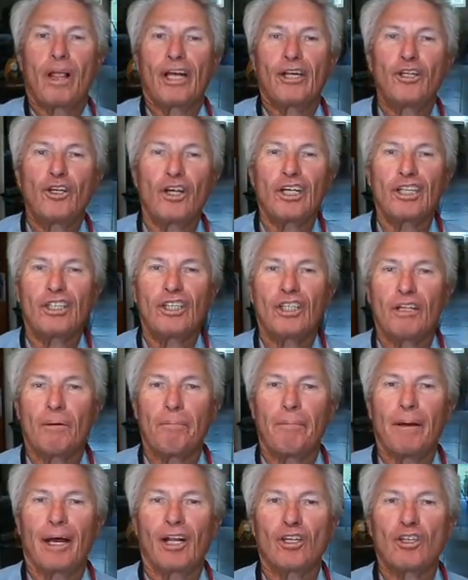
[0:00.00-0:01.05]
Well, I took it to
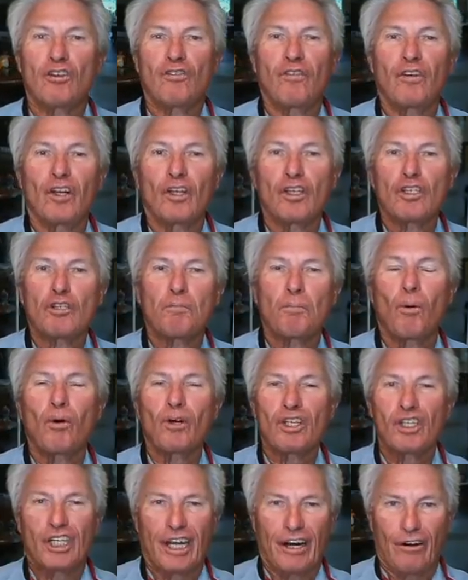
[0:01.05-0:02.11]
the Beltsville
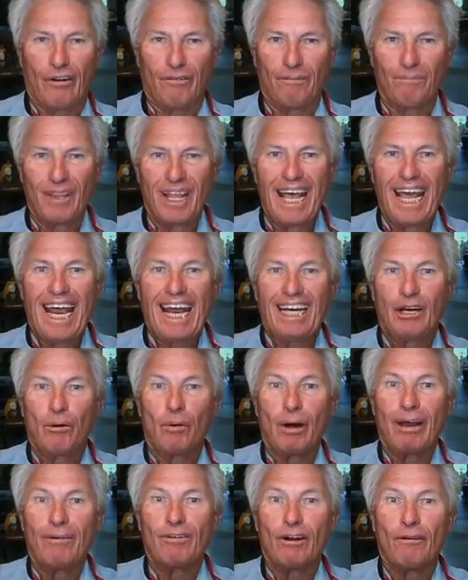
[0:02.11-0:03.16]
Sports Center, and
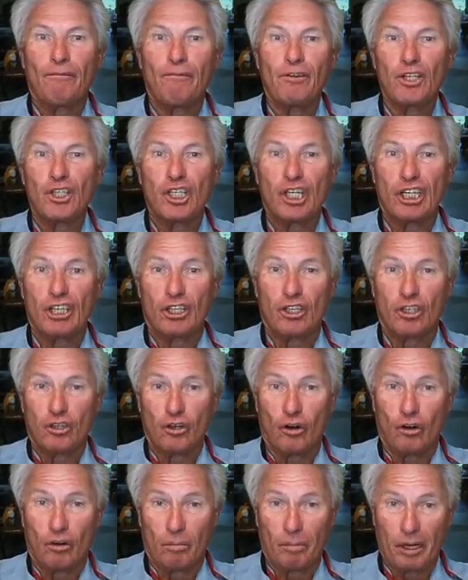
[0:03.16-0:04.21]
they were having a fishing
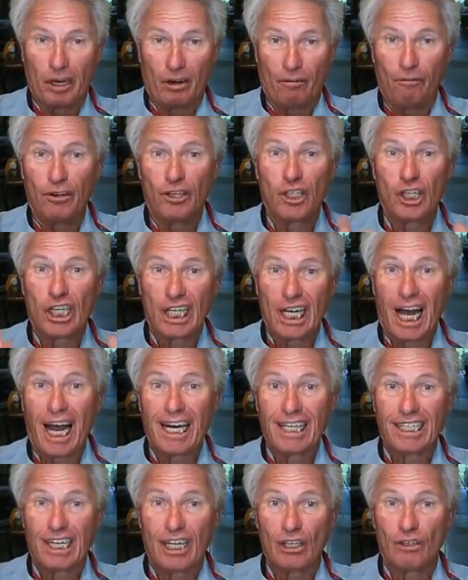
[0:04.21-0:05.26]
tournament, a fishing
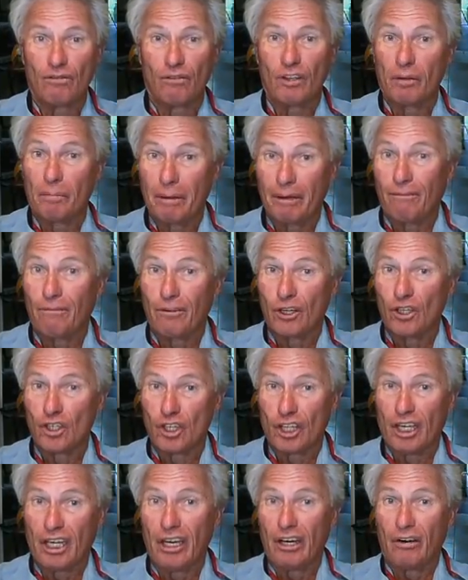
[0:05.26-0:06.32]
contest for the big
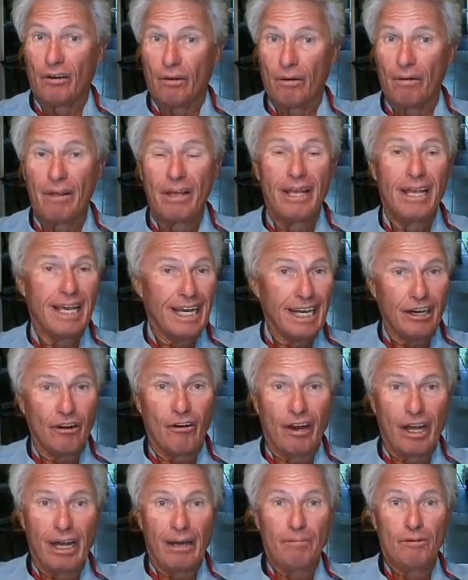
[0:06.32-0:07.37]
fish of the year. And
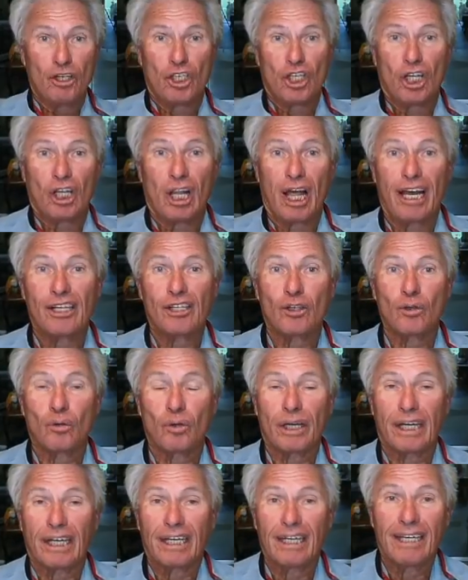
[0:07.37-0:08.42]
here I am, just a little high
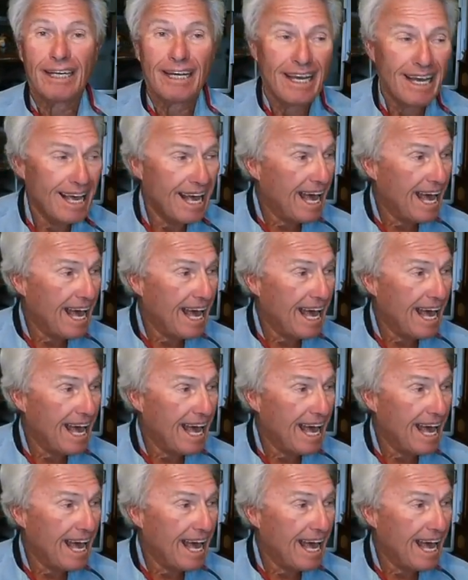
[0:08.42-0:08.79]
school kid.